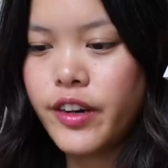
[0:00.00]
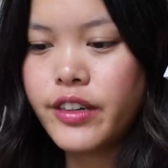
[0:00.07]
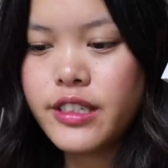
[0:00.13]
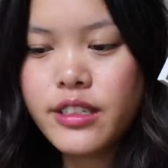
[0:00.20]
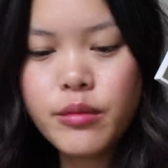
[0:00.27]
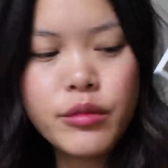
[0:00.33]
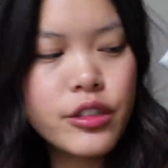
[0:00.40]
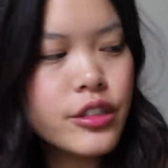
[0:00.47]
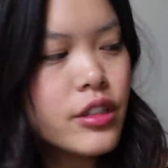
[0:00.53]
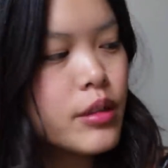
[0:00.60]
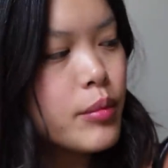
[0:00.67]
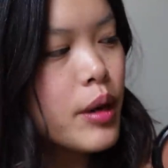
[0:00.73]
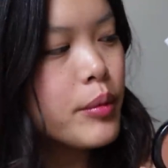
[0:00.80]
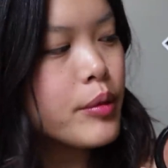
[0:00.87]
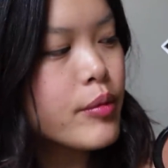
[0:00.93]
Very similar to
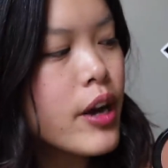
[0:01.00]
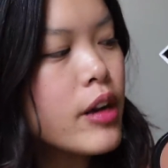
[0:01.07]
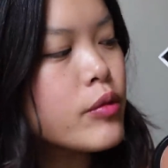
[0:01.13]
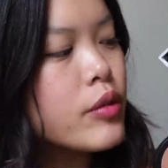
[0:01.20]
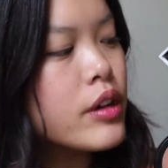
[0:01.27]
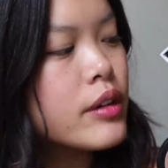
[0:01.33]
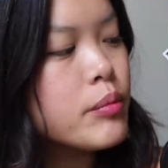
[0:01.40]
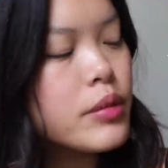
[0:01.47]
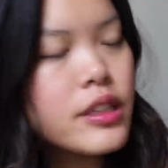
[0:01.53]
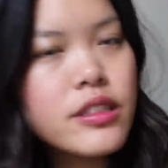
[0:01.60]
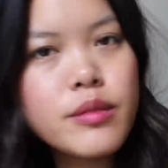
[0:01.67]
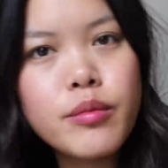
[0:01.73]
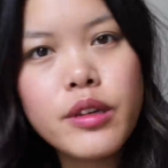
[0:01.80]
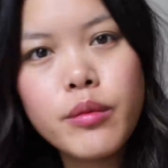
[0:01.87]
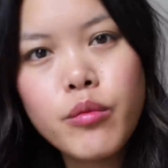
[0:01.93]
the Bobbi Brown one, but
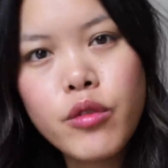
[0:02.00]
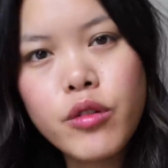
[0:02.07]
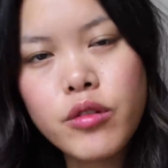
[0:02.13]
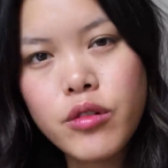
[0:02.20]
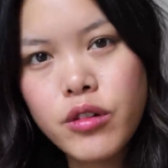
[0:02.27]
it's a bit more